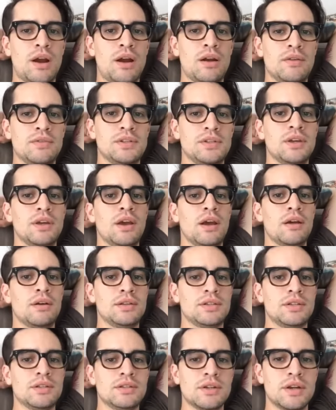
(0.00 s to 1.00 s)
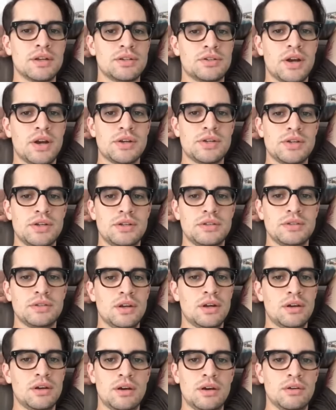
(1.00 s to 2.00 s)
Tired of singing Read Sins Not
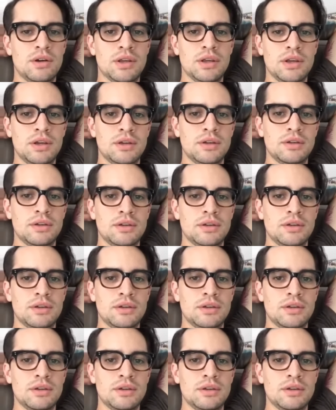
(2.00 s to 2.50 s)
Tragedies? No, not really.